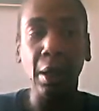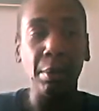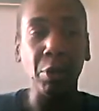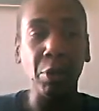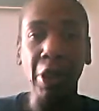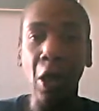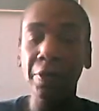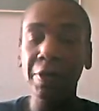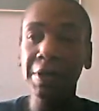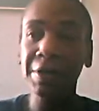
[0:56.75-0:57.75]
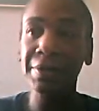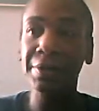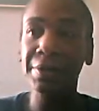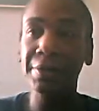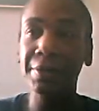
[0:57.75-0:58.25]
But with all this
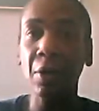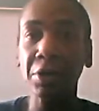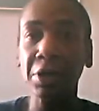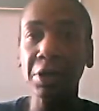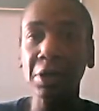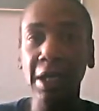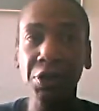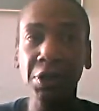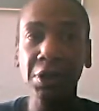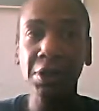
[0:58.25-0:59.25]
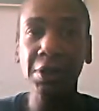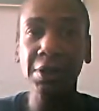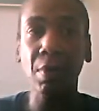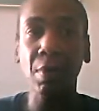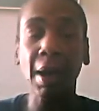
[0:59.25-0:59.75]

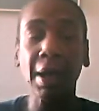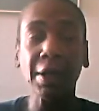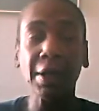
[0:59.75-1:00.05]
calculations and trying